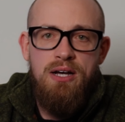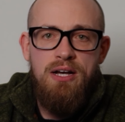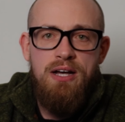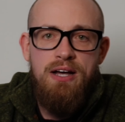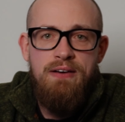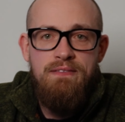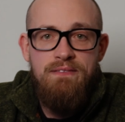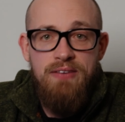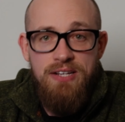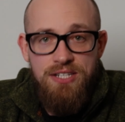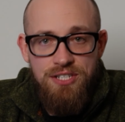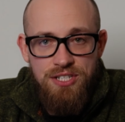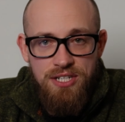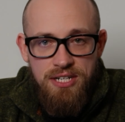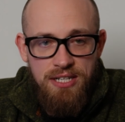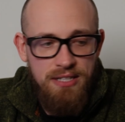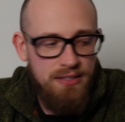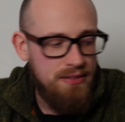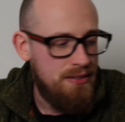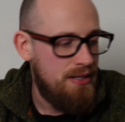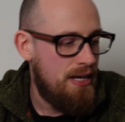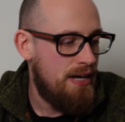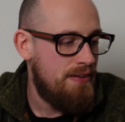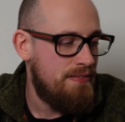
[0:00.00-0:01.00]
eventually,
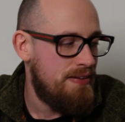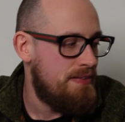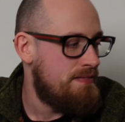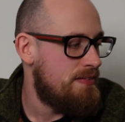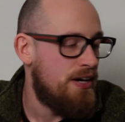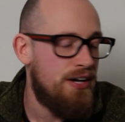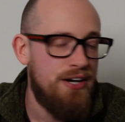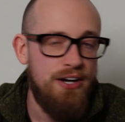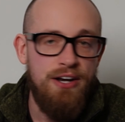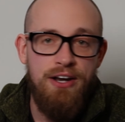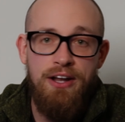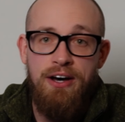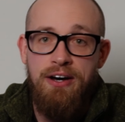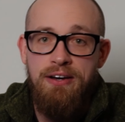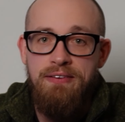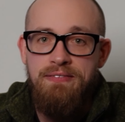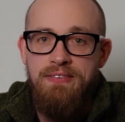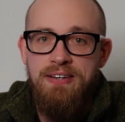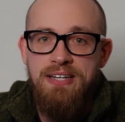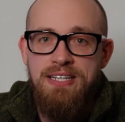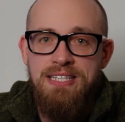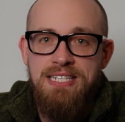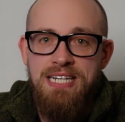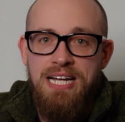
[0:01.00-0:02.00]
I haven't even got a knife,
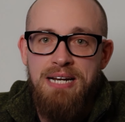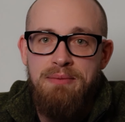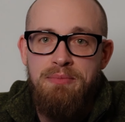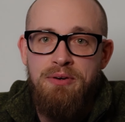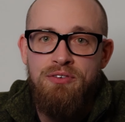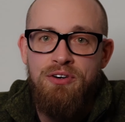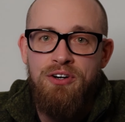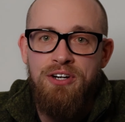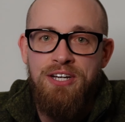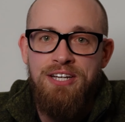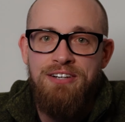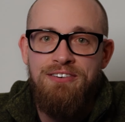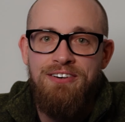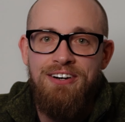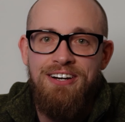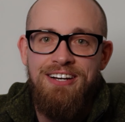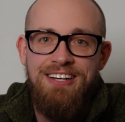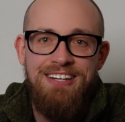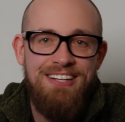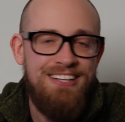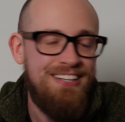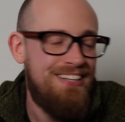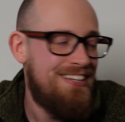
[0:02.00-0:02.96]
you can tell I'm a Rocky, right?